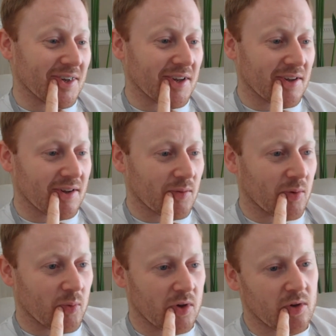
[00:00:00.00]
it,
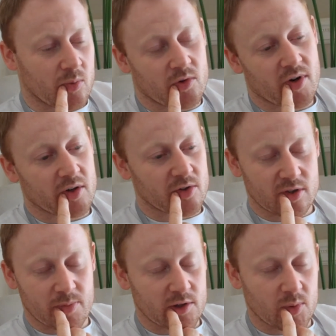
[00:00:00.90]
we, we try to use
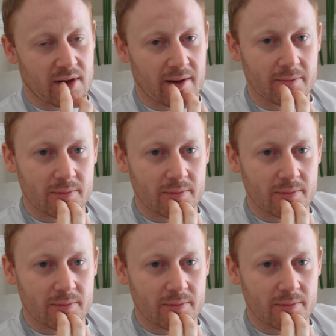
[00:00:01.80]
as best we can.